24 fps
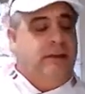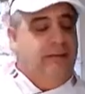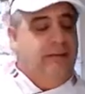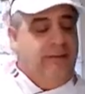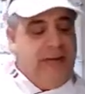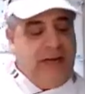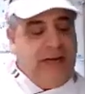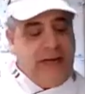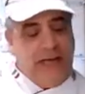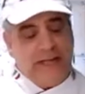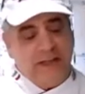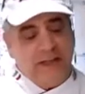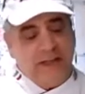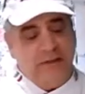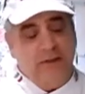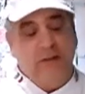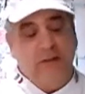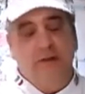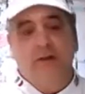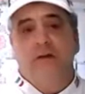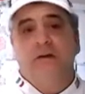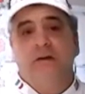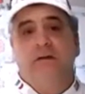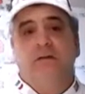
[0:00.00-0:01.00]
Then I
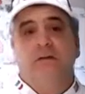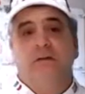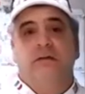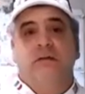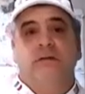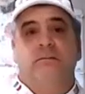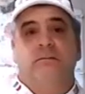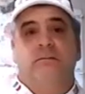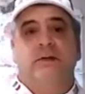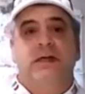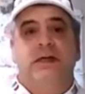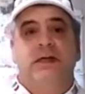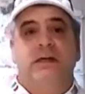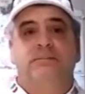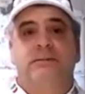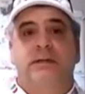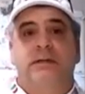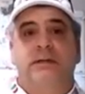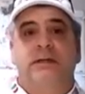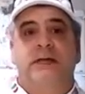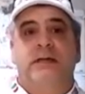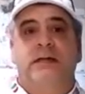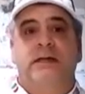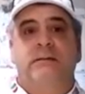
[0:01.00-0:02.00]
can
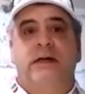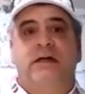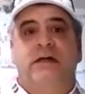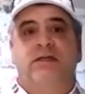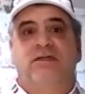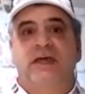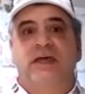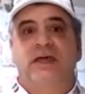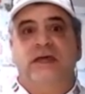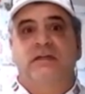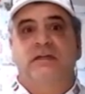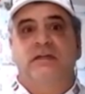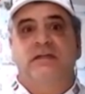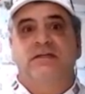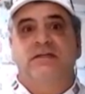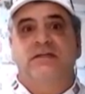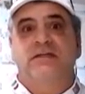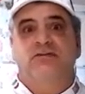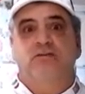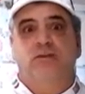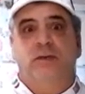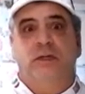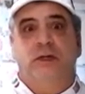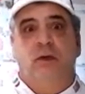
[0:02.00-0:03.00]
manipulate my thickness
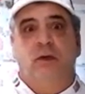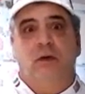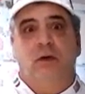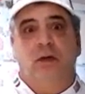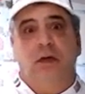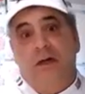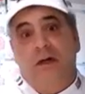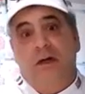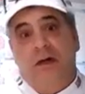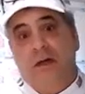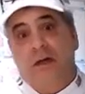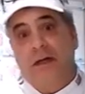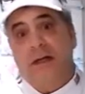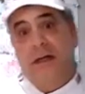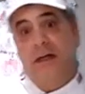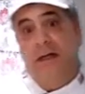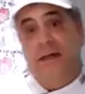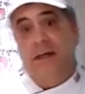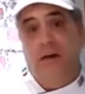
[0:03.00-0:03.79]
as we go along.